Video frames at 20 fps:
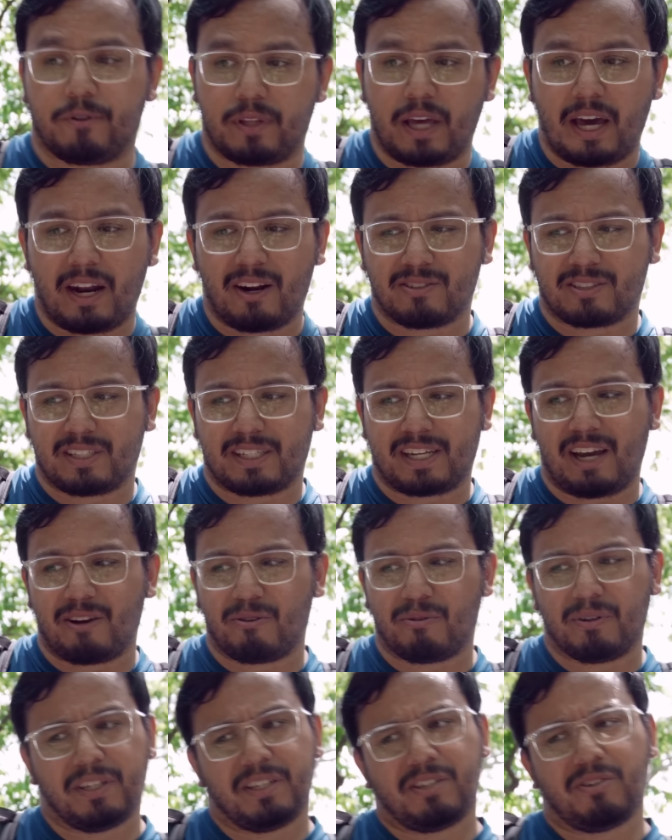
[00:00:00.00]
that I was like, I
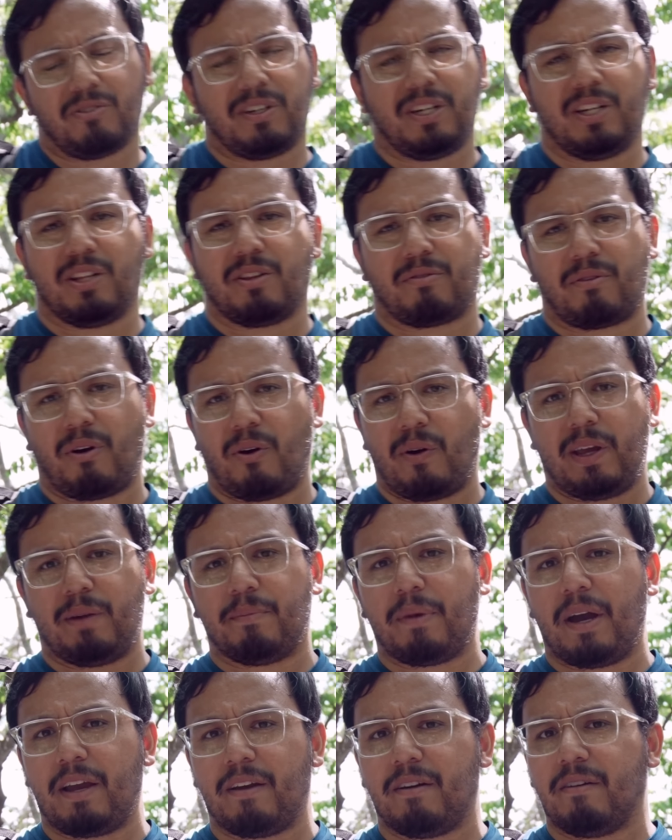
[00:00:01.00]
really don't need to throw in
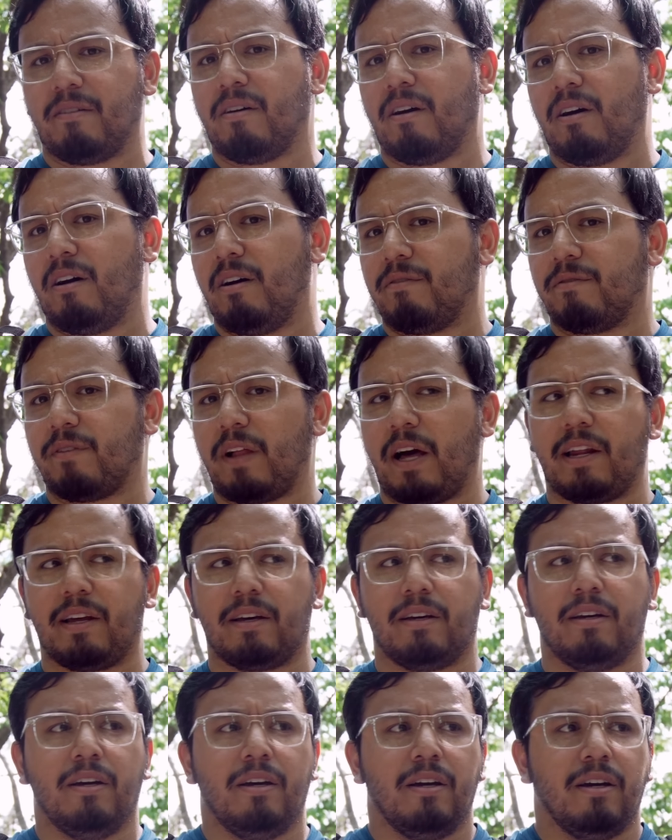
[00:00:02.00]
my flat
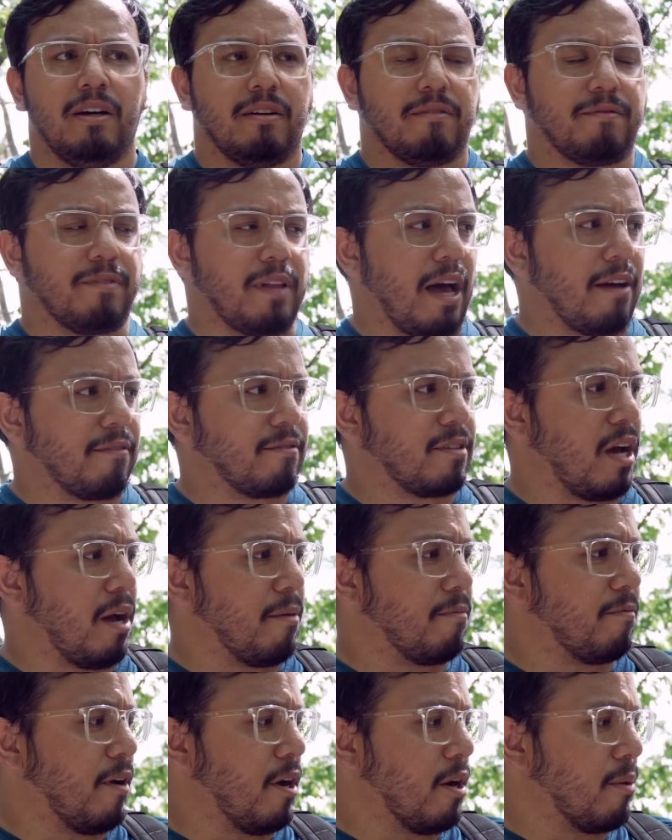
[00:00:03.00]

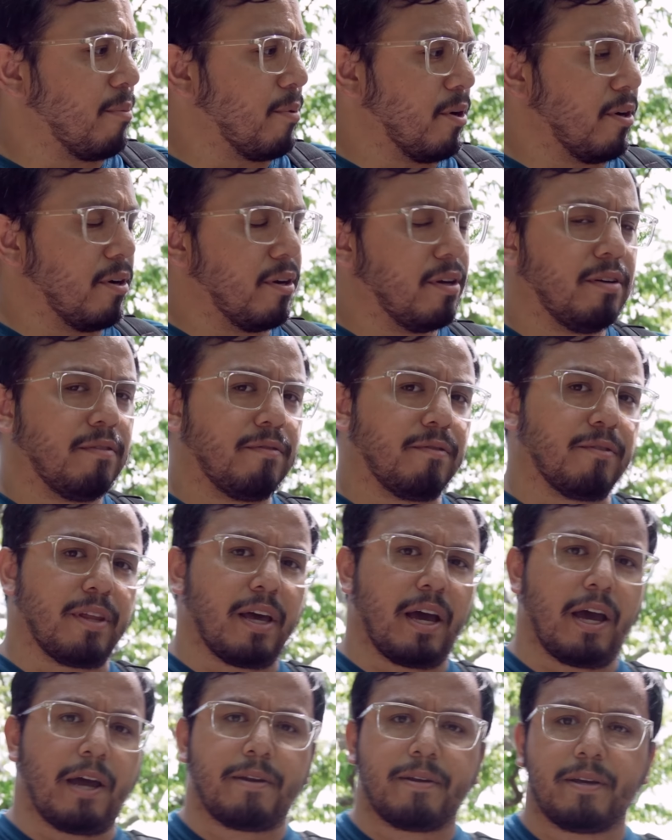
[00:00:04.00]
top Firebird for
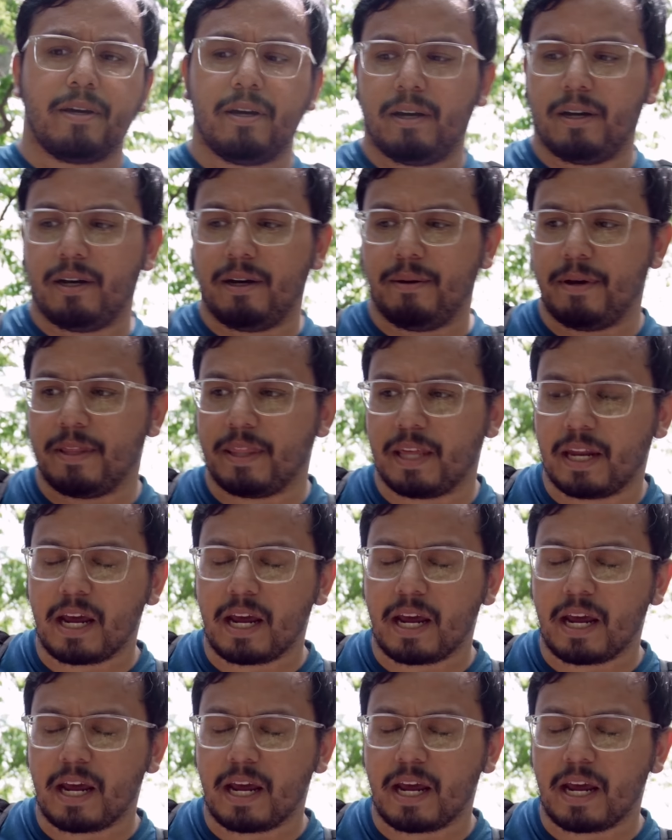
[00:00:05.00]
that. And then